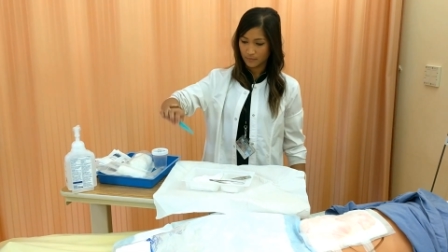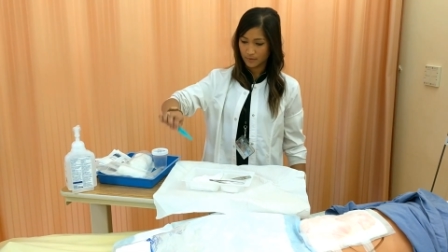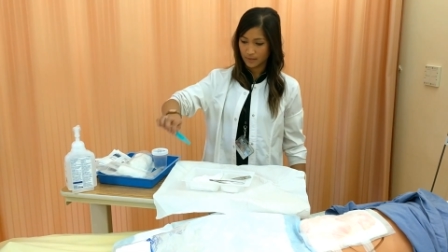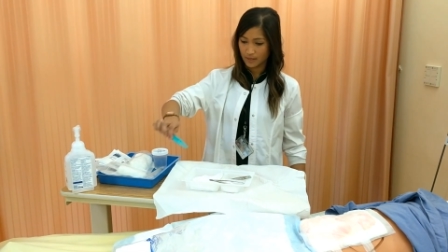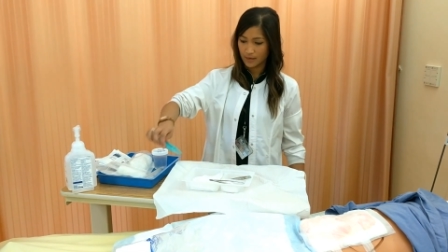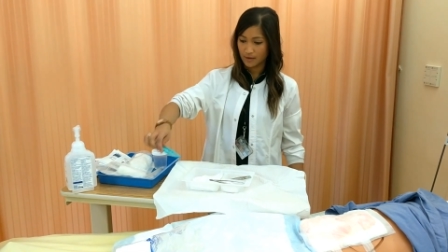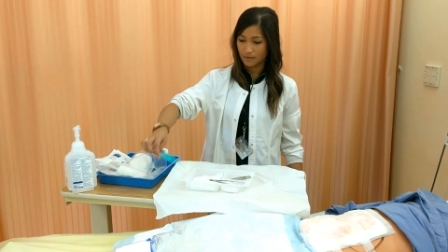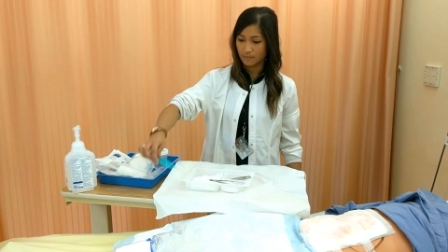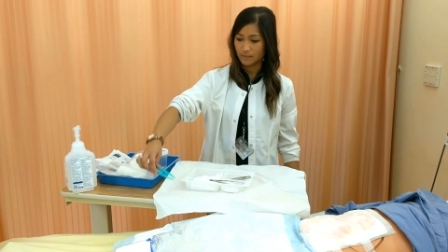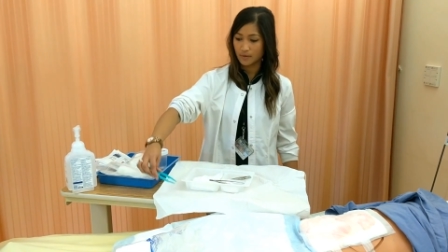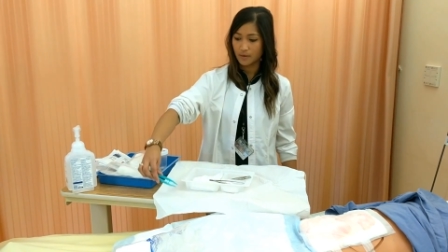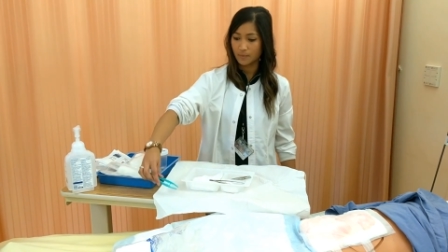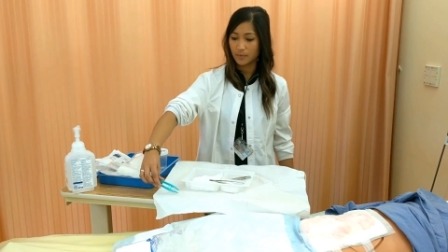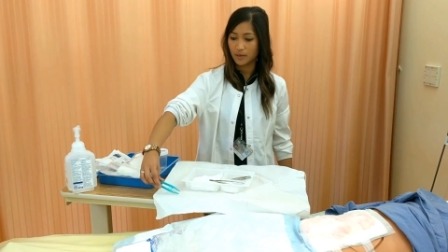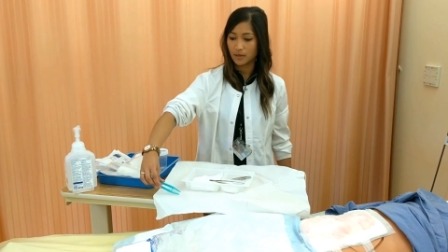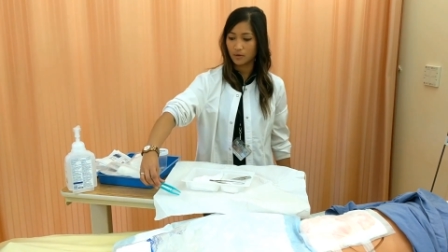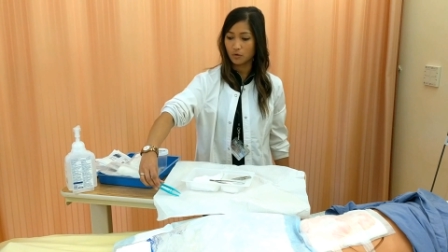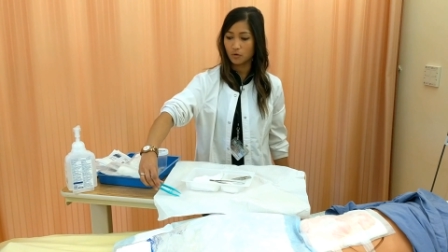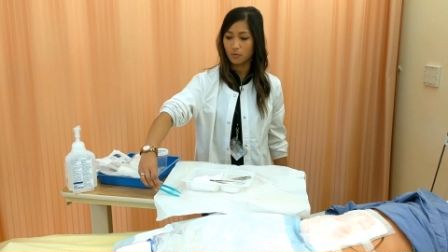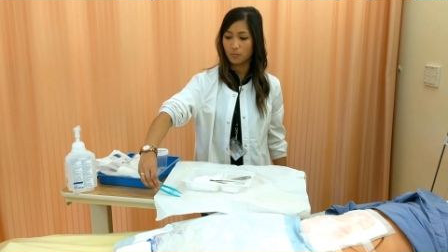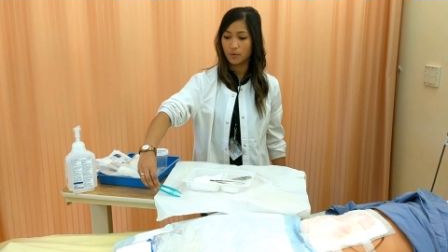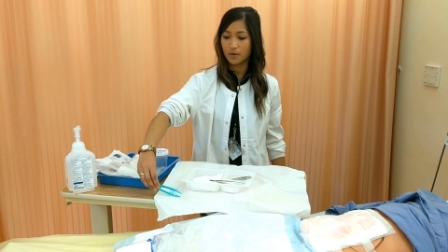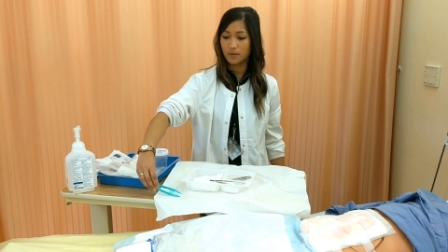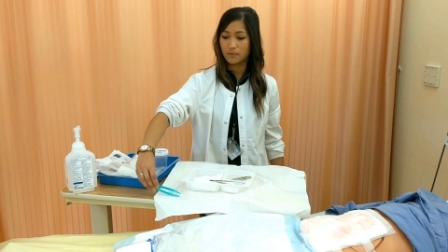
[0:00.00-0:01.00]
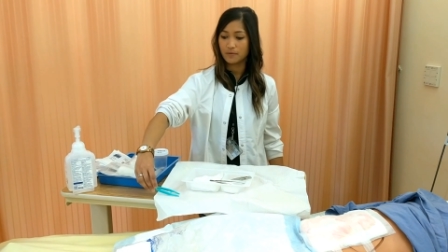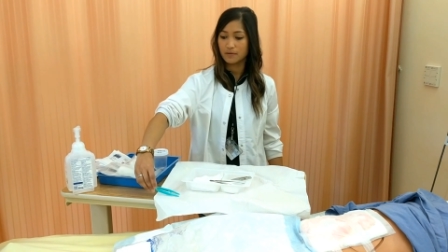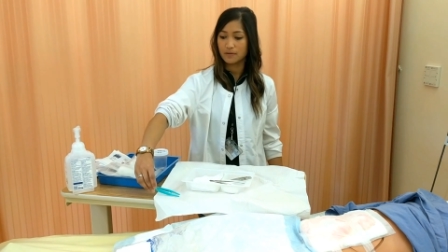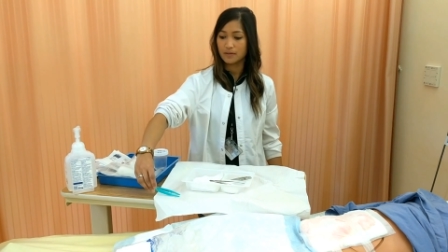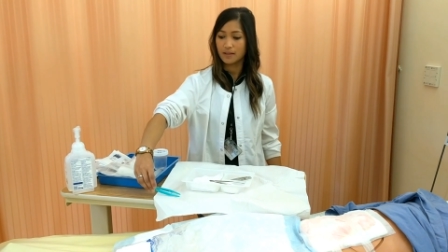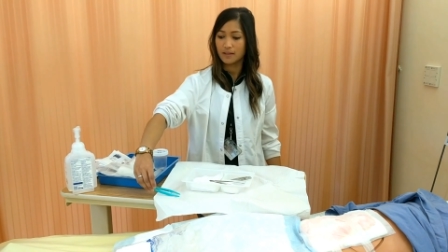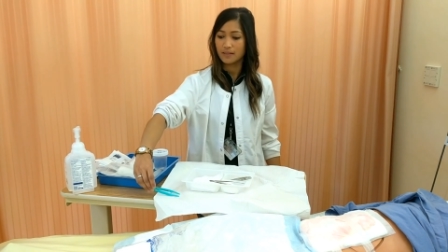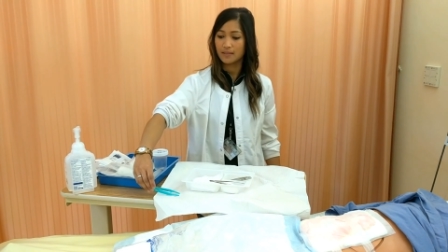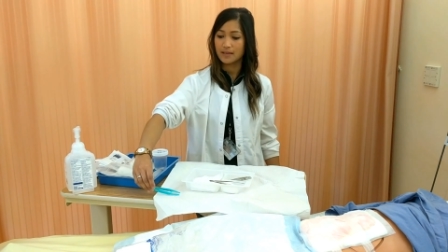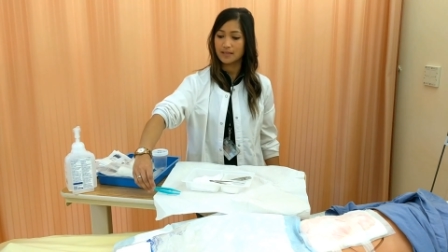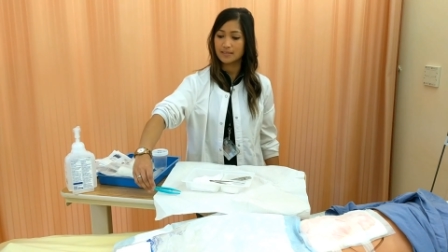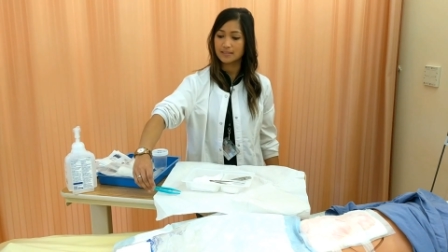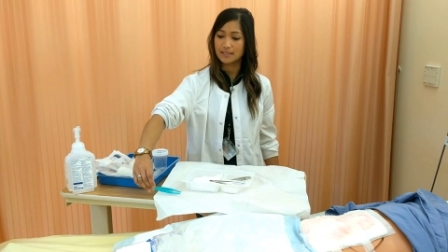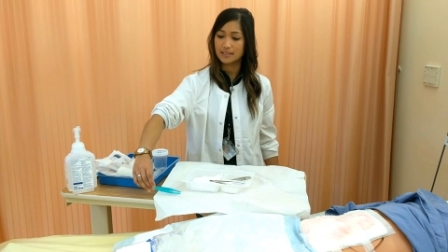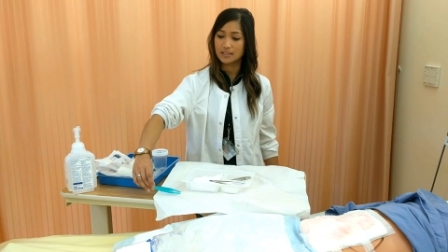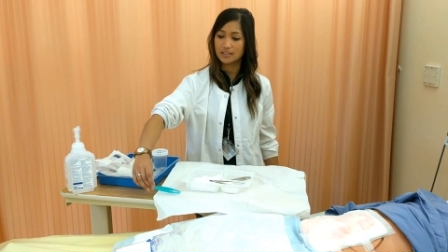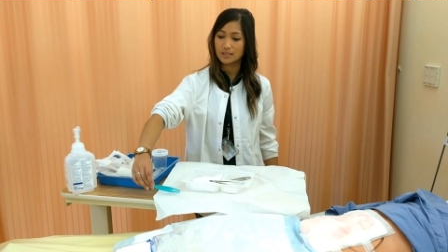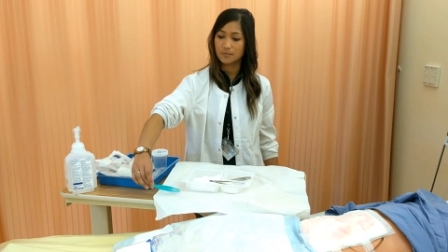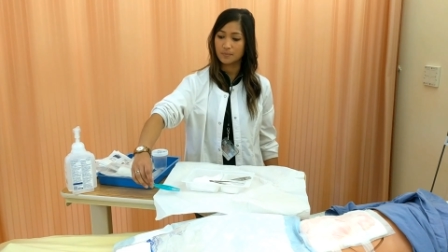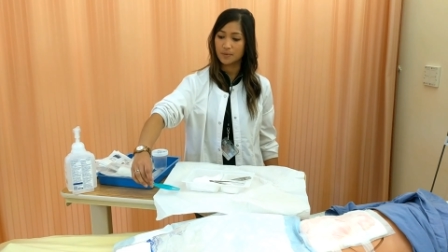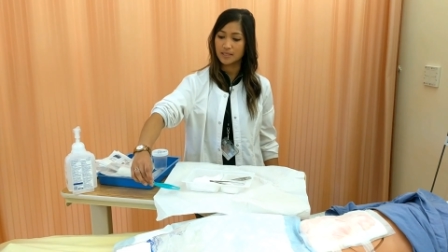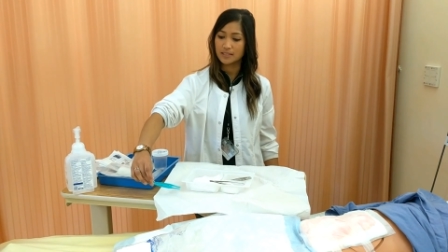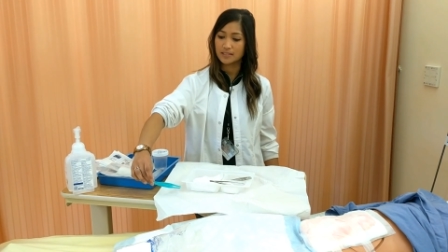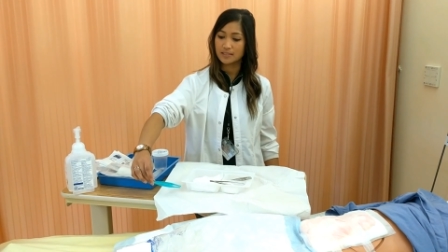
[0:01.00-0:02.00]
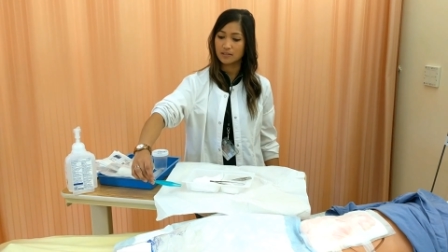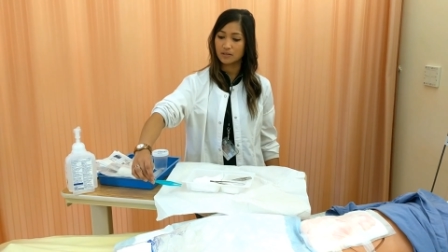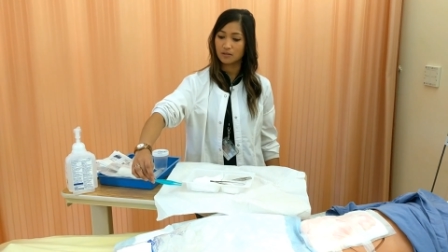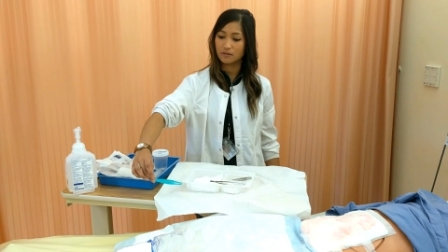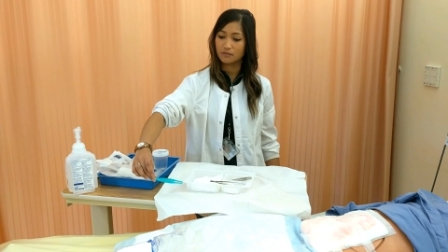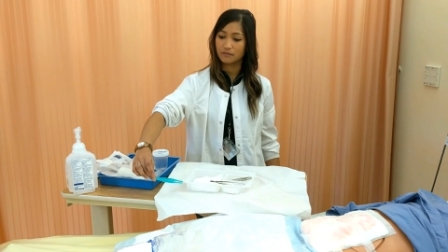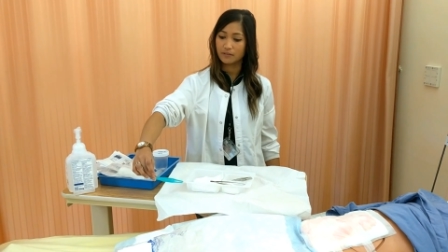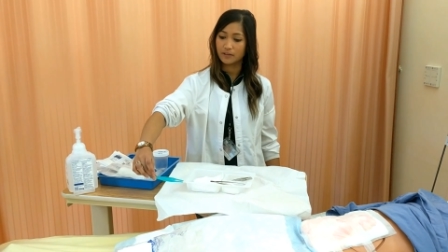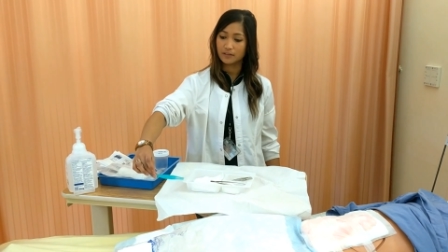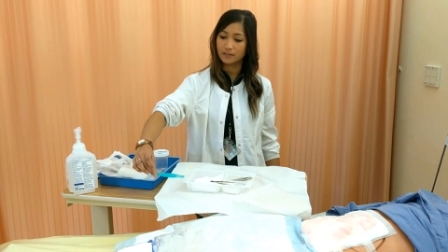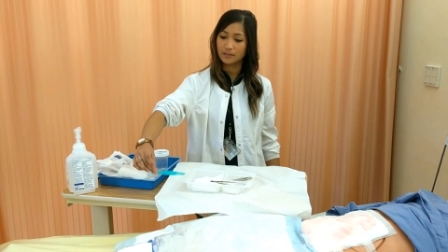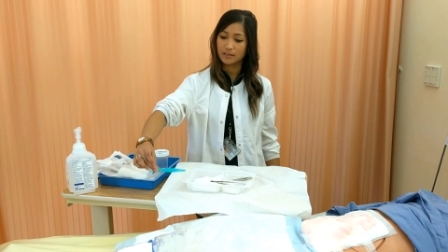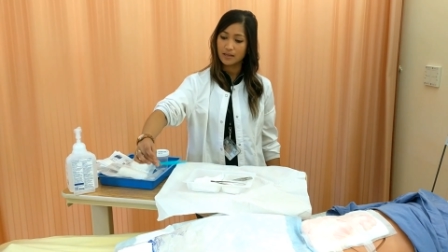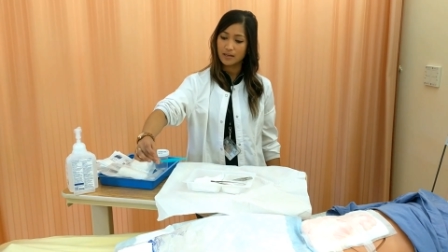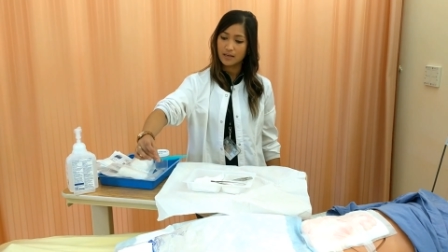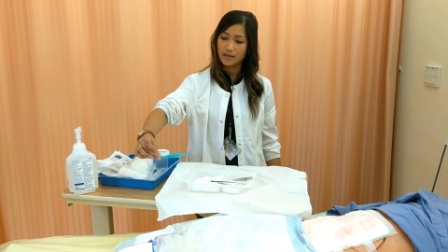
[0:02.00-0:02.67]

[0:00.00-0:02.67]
Okay, now I'm going to open things into my sterile field.